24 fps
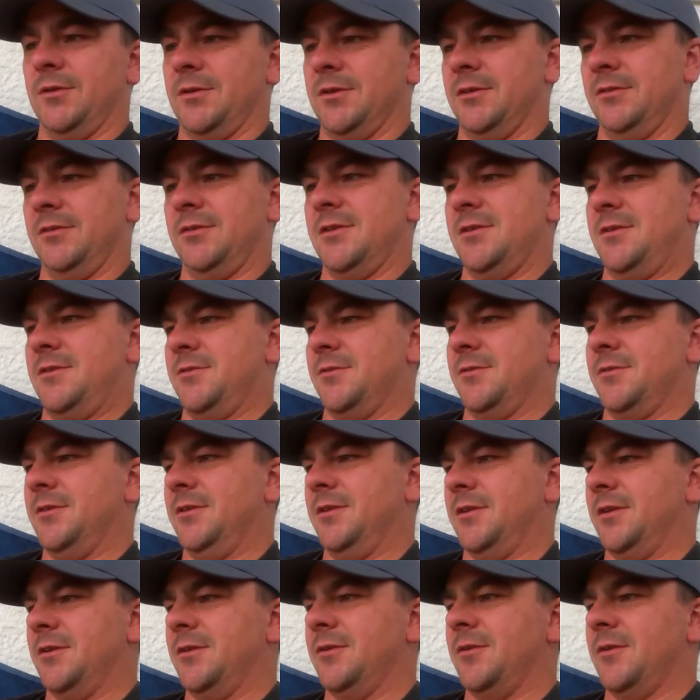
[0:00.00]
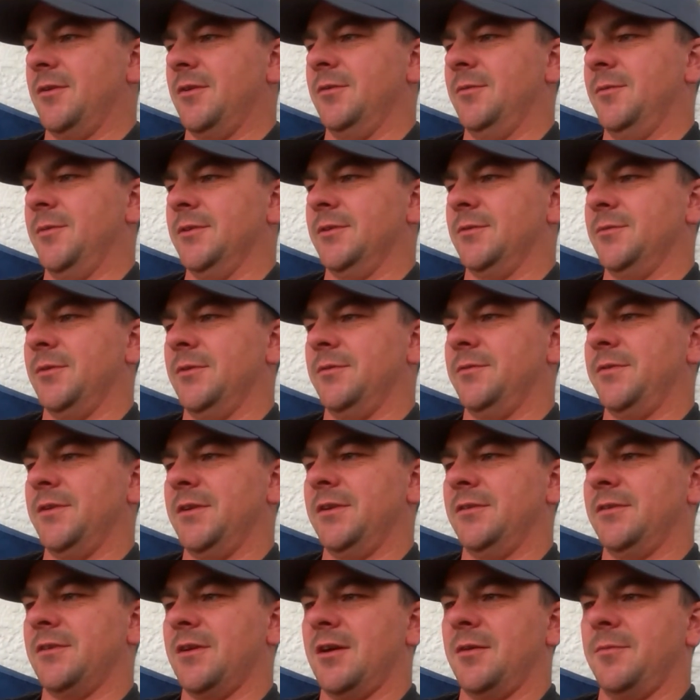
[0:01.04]
continue, on once we've
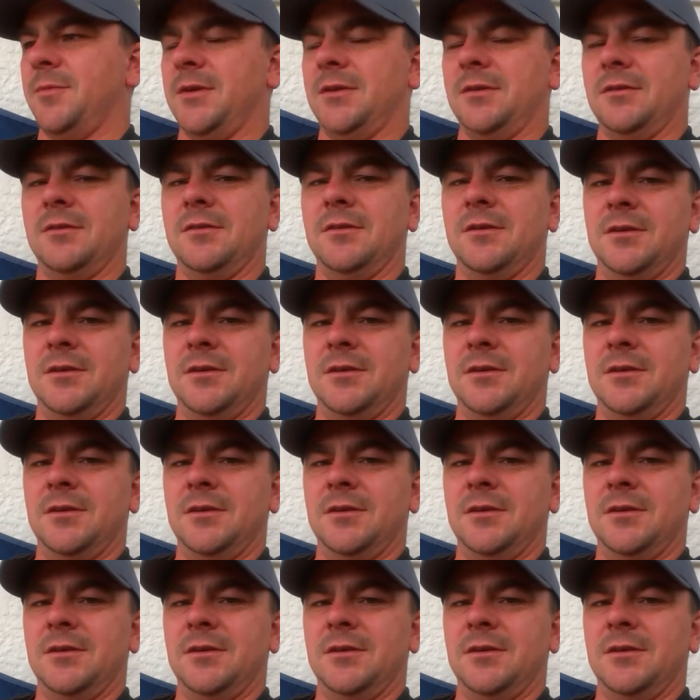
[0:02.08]
finished our bit,